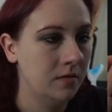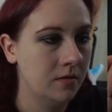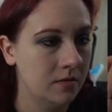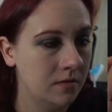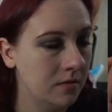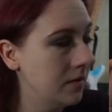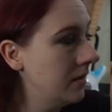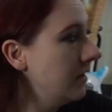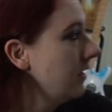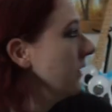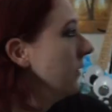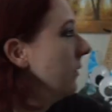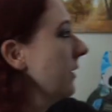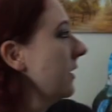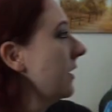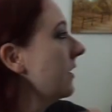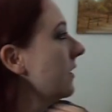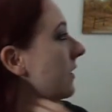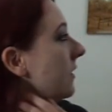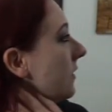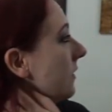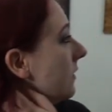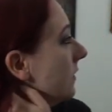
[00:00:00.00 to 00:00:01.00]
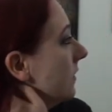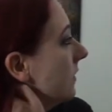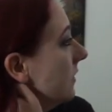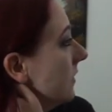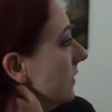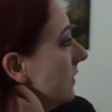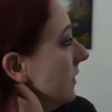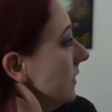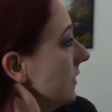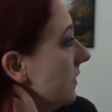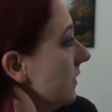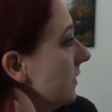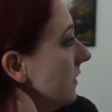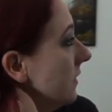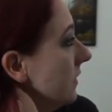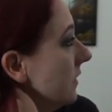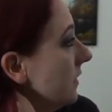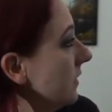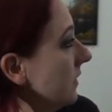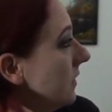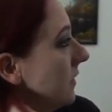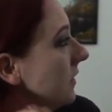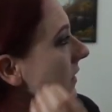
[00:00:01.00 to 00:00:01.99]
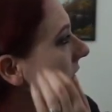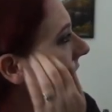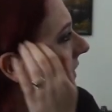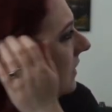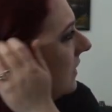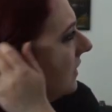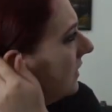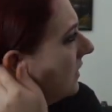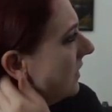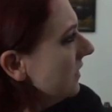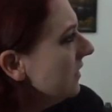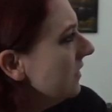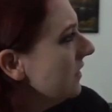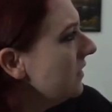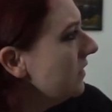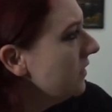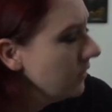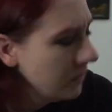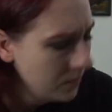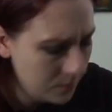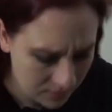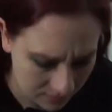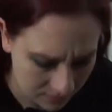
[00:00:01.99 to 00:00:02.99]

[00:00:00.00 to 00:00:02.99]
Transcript: There we go. And you know what?